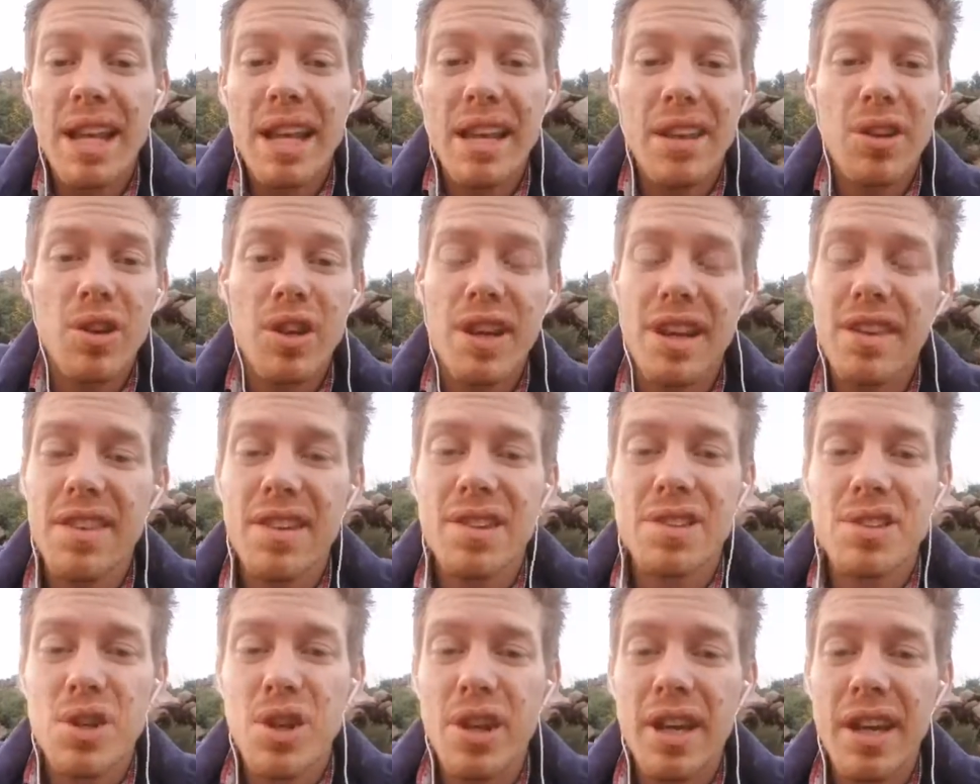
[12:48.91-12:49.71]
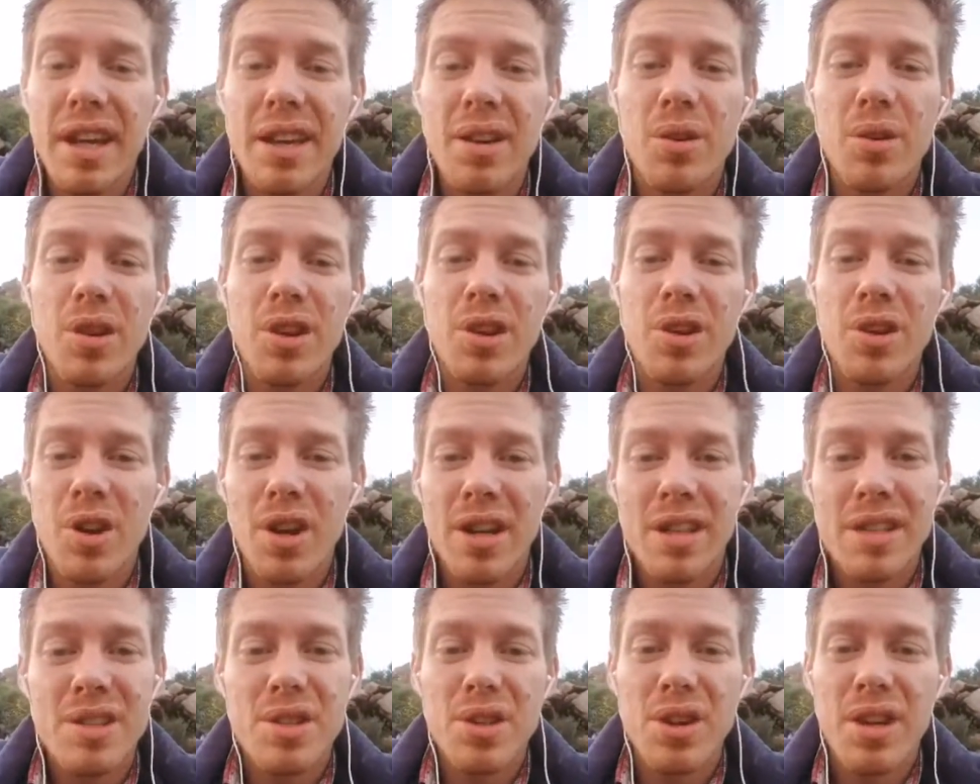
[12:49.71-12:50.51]
You're either doing it or you're
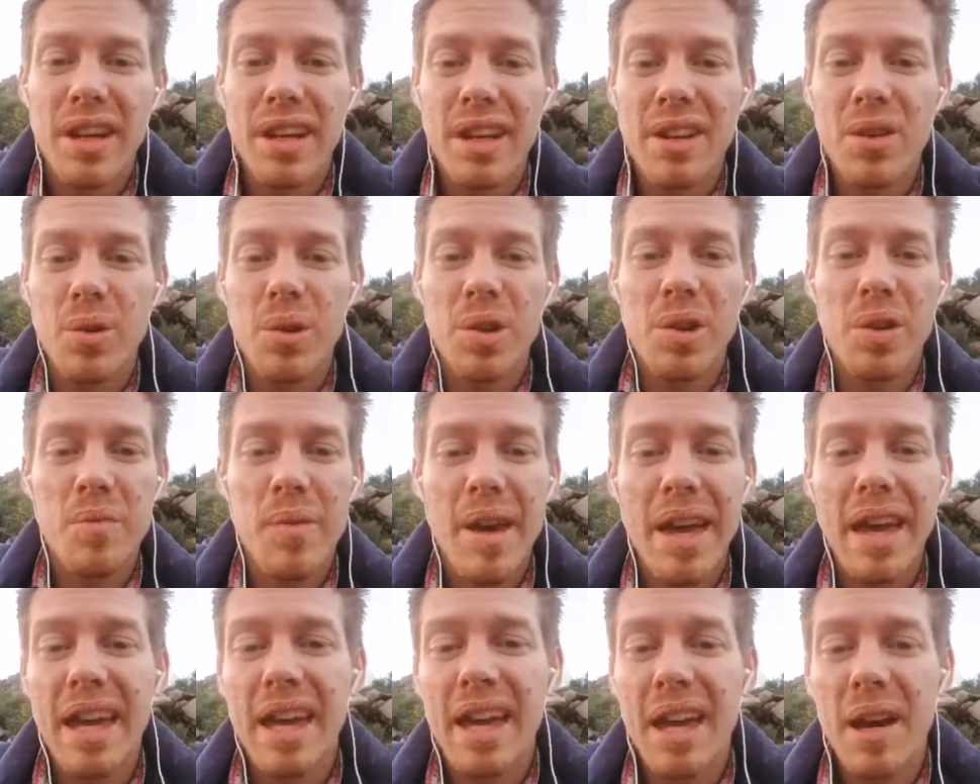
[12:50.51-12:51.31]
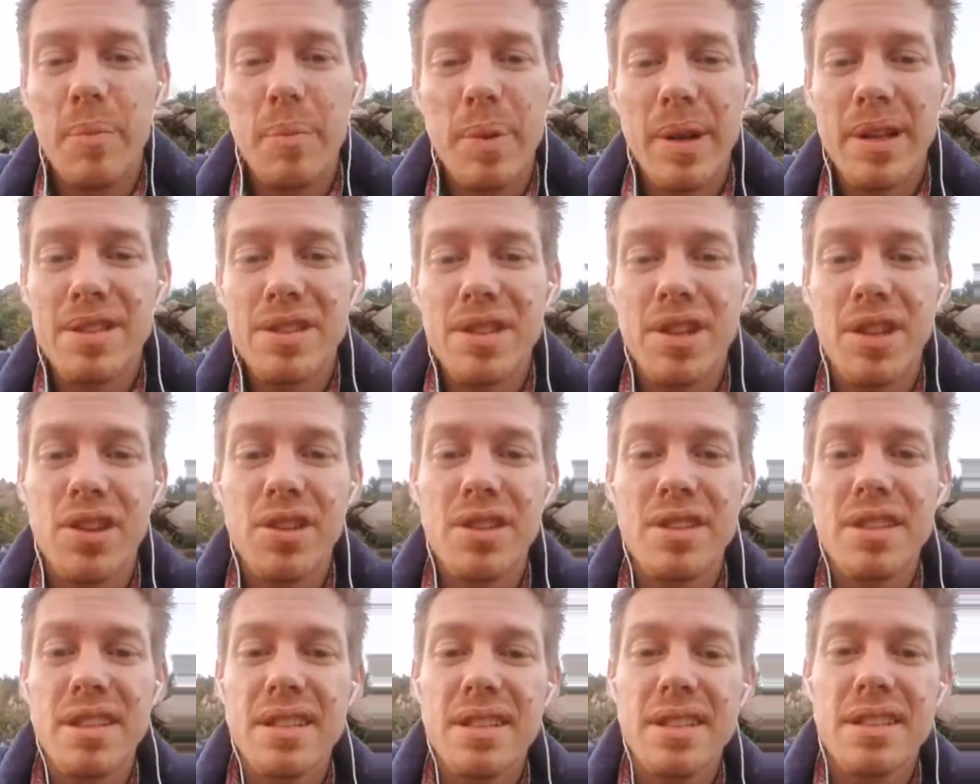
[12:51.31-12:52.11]
not doing it, or you're making up
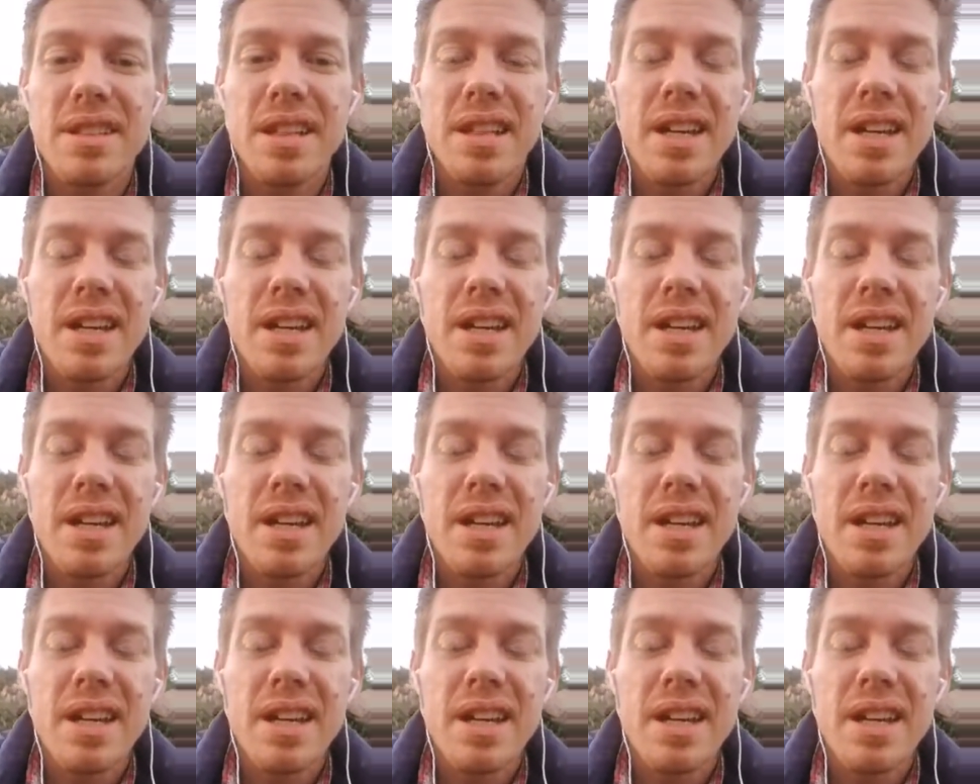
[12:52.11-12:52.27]
excuses.